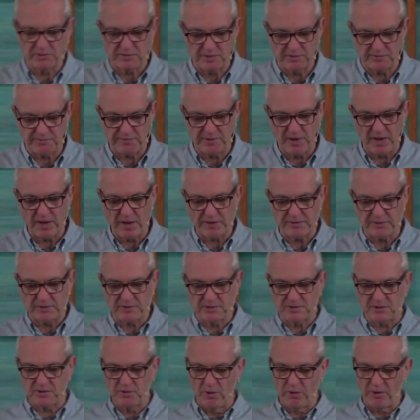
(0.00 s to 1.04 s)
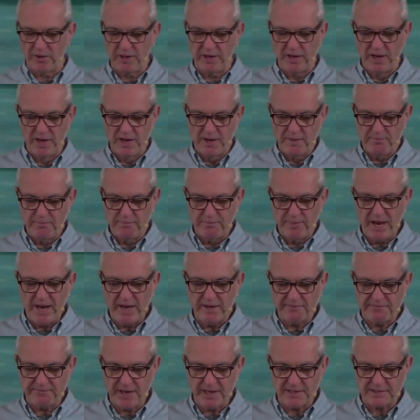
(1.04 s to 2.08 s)
the Father's glory
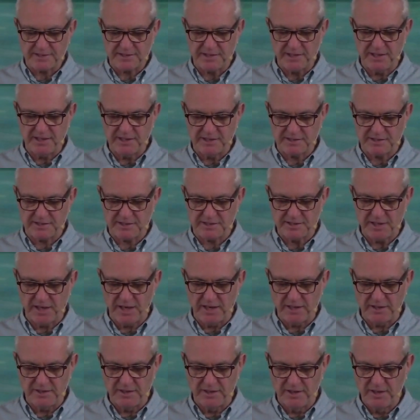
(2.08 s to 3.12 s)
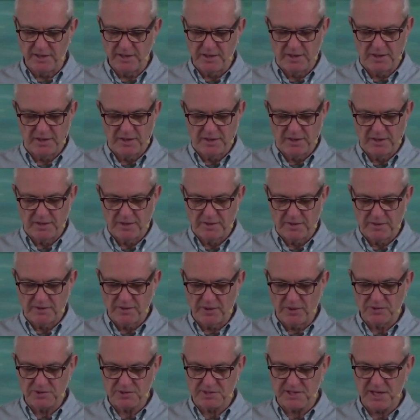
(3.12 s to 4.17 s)
manifest in his Son,
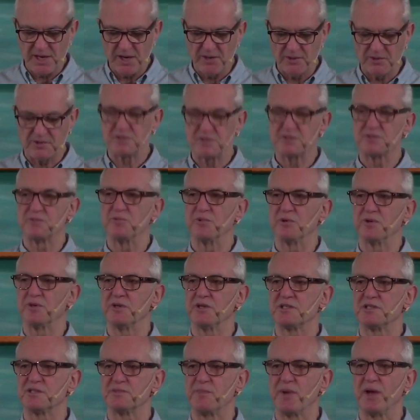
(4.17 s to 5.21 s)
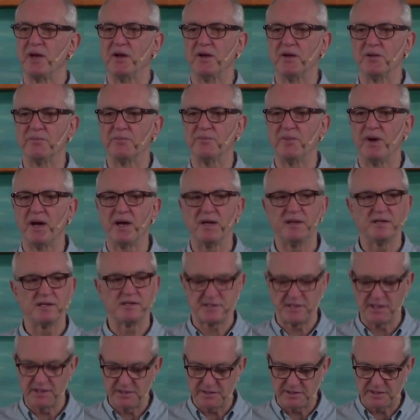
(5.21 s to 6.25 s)
those doubts were dispelled by
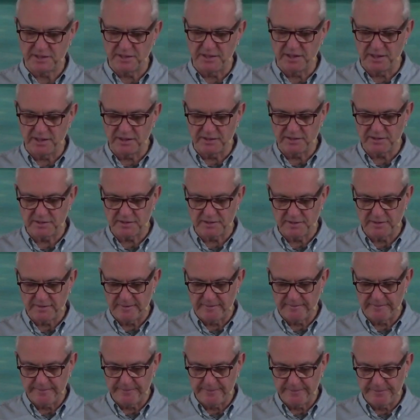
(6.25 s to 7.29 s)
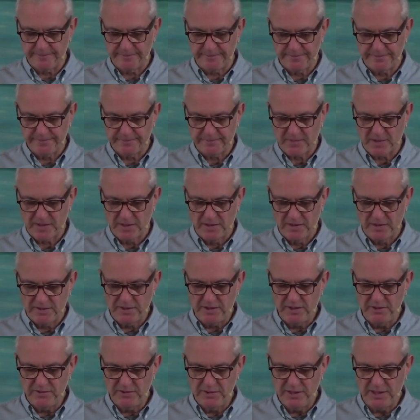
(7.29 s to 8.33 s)
this incident. The
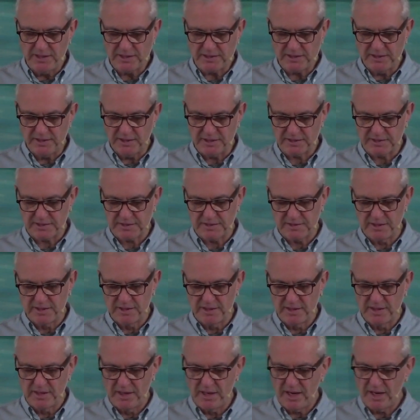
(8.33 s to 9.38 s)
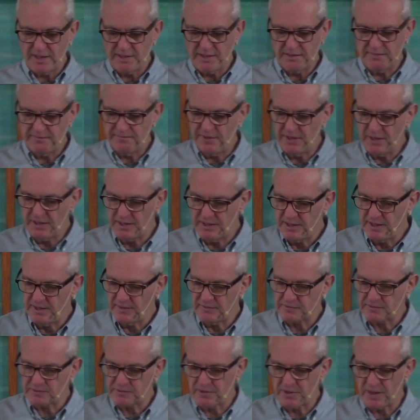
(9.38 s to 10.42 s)
uniqueness and divinity
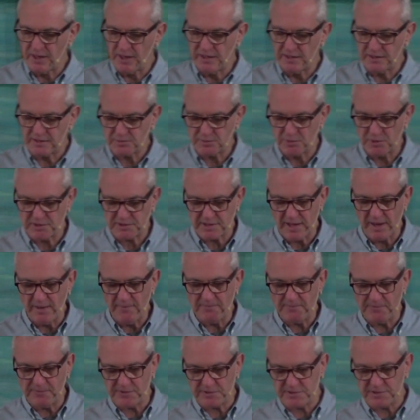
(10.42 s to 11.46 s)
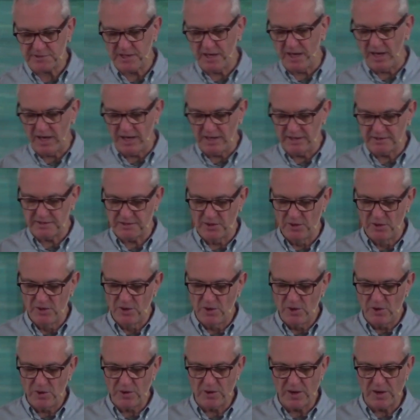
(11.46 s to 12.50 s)
of Christ was emphasized
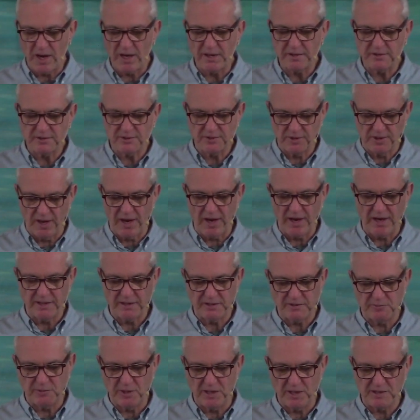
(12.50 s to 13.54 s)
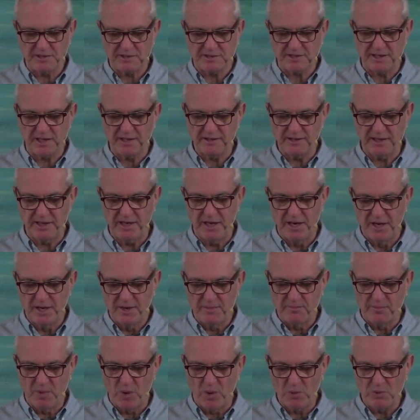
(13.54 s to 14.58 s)
or underlined when suddenly
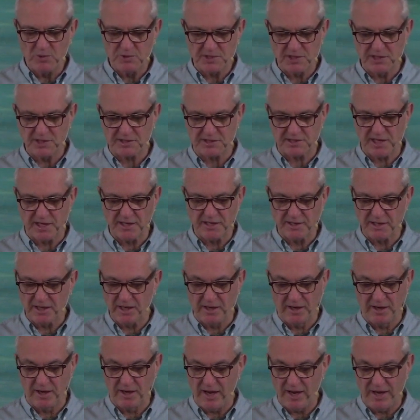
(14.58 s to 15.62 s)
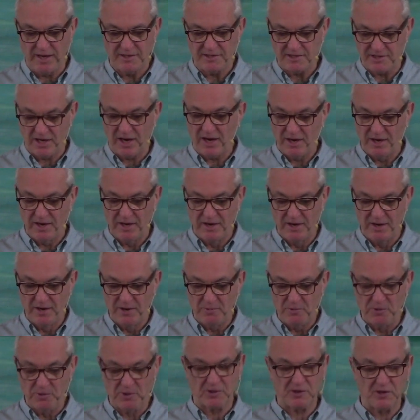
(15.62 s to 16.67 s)
Moses and Elijah
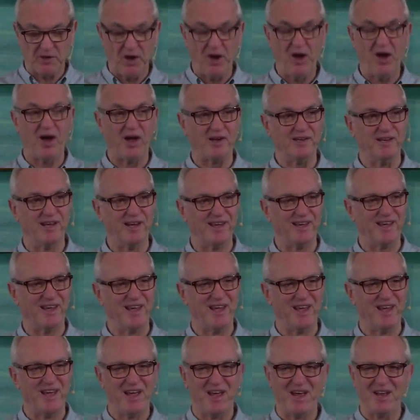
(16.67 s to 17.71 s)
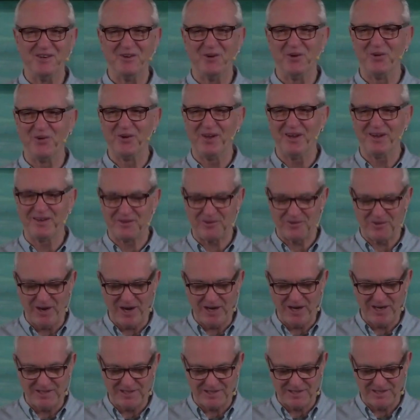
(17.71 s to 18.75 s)
were gone and only
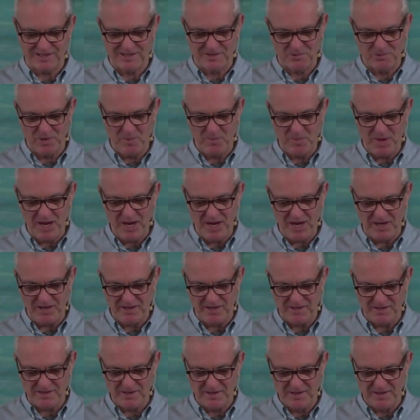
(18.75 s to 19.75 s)
Christ remained.